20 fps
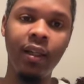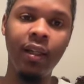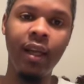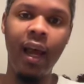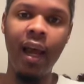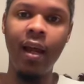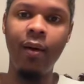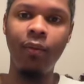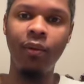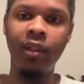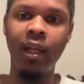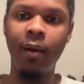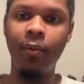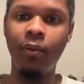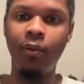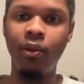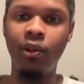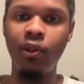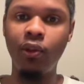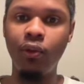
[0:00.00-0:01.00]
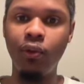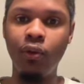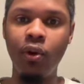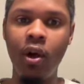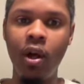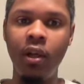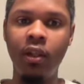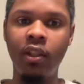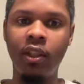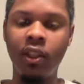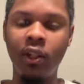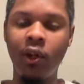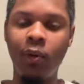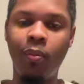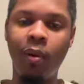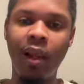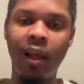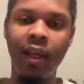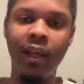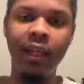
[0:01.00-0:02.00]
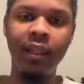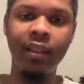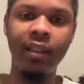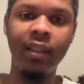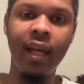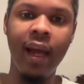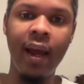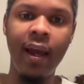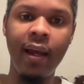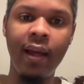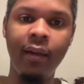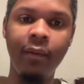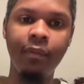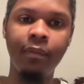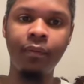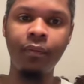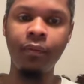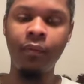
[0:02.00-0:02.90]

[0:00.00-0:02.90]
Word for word: Dame was able to still play his game